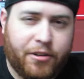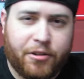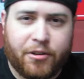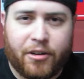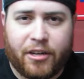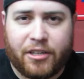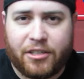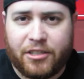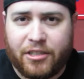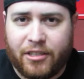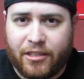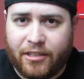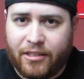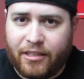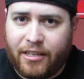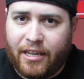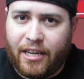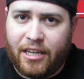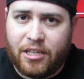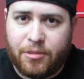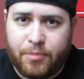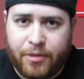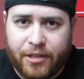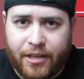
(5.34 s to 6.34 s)
you're actually on the
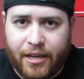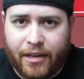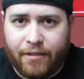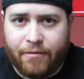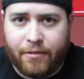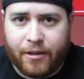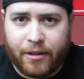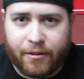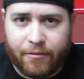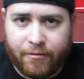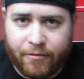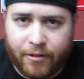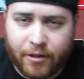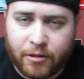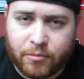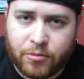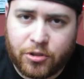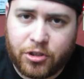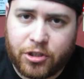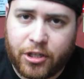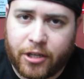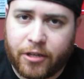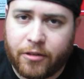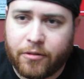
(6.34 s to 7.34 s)
HBK Vic Films
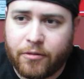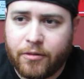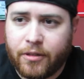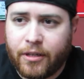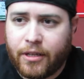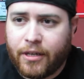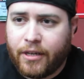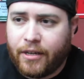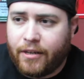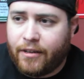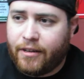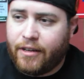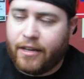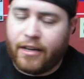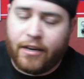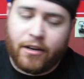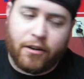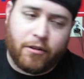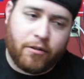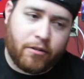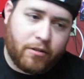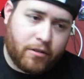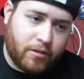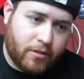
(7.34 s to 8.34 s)
channel.
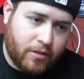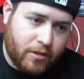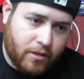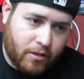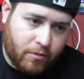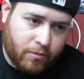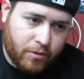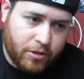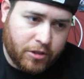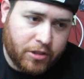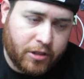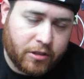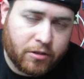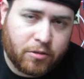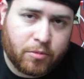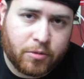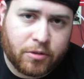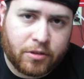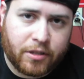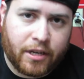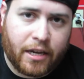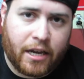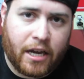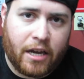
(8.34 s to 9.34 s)
Now, originally I was
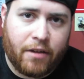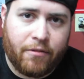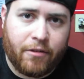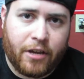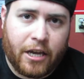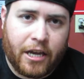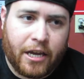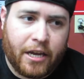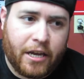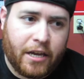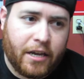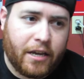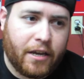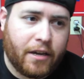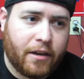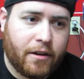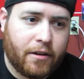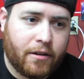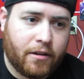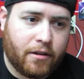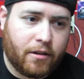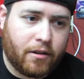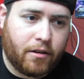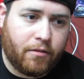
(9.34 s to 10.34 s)
supposed to have
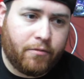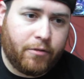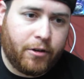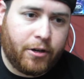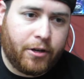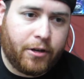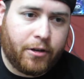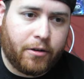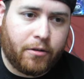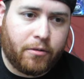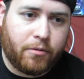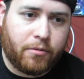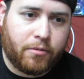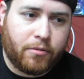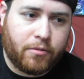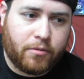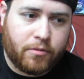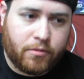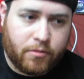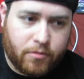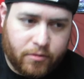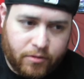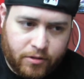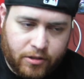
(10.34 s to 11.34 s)
a video
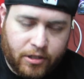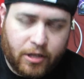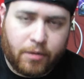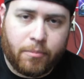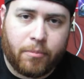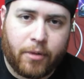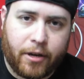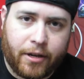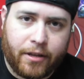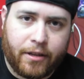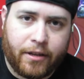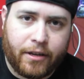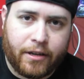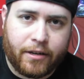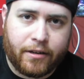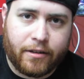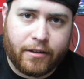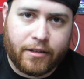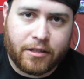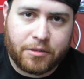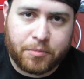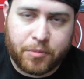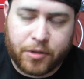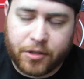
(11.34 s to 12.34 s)
done by the end of
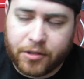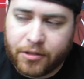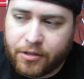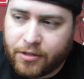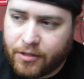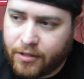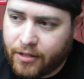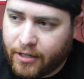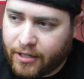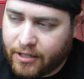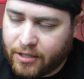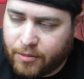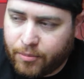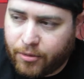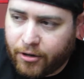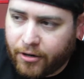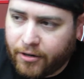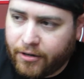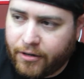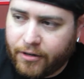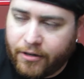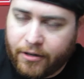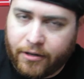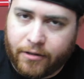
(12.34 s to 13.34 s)
this month as a
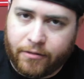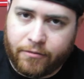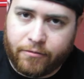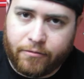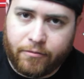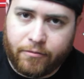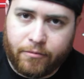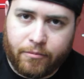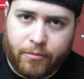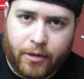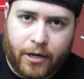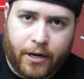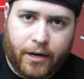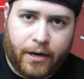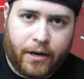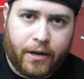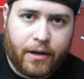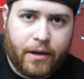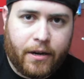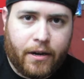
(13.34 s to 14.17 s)
part of my